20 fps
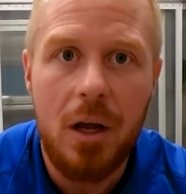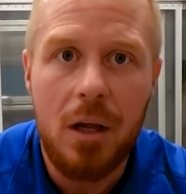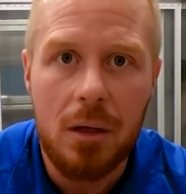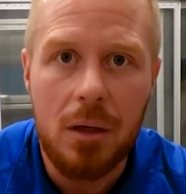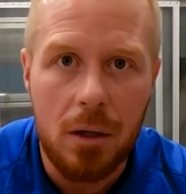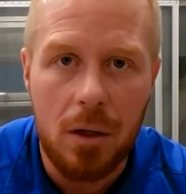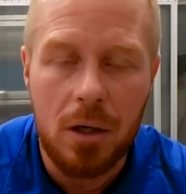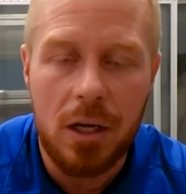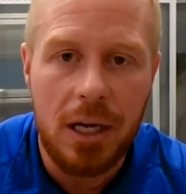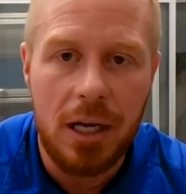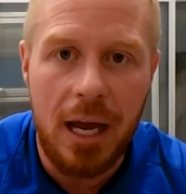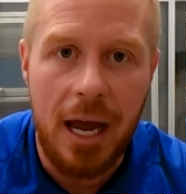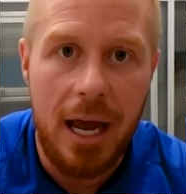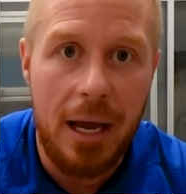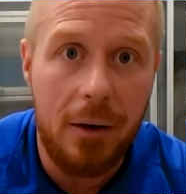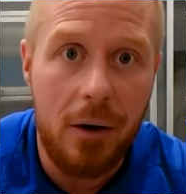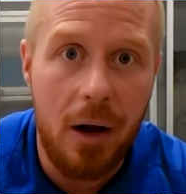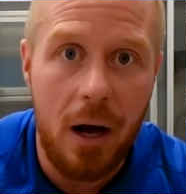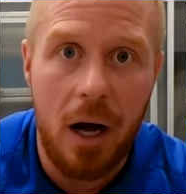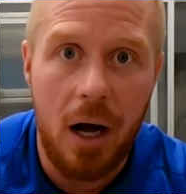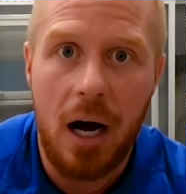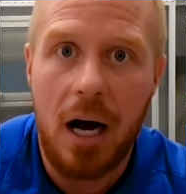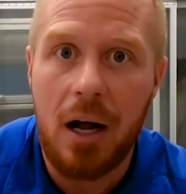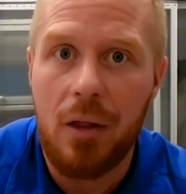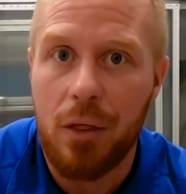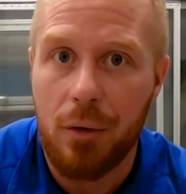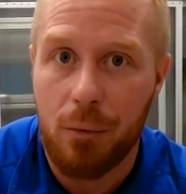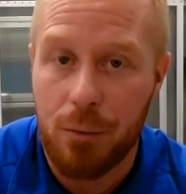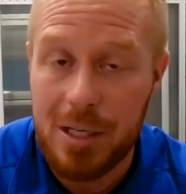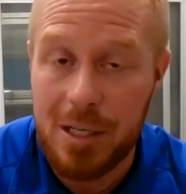looking at
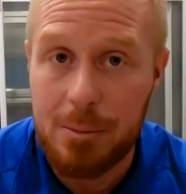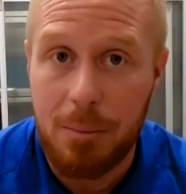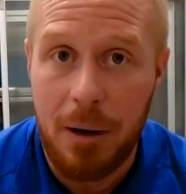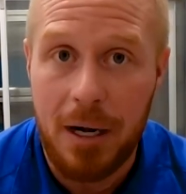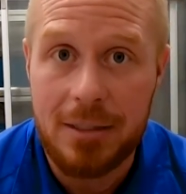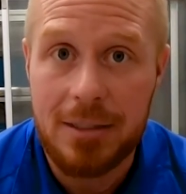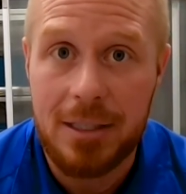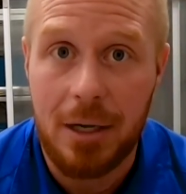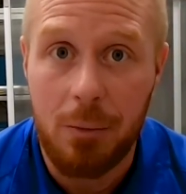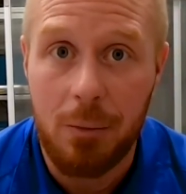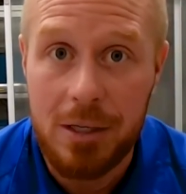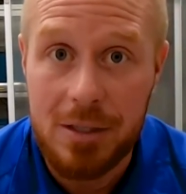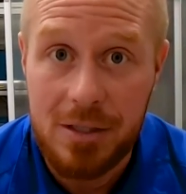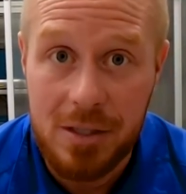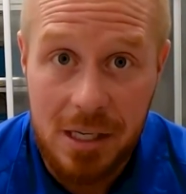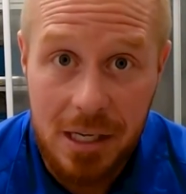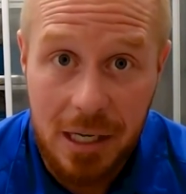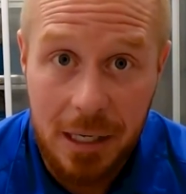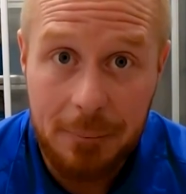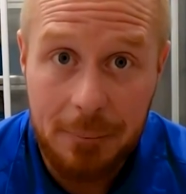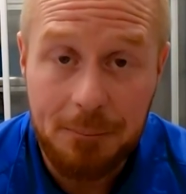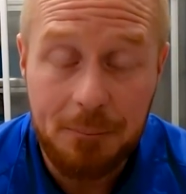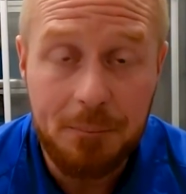the response that we see.